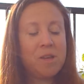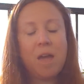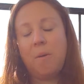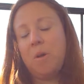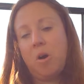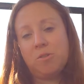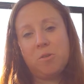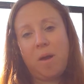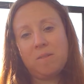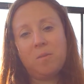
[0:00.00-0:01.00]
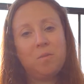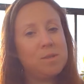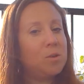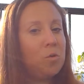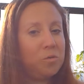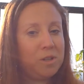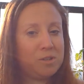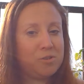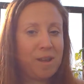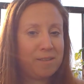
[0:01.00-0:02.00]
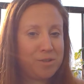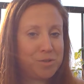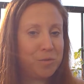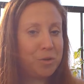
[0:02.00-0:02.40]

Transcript: and we also have some physical fitness challenges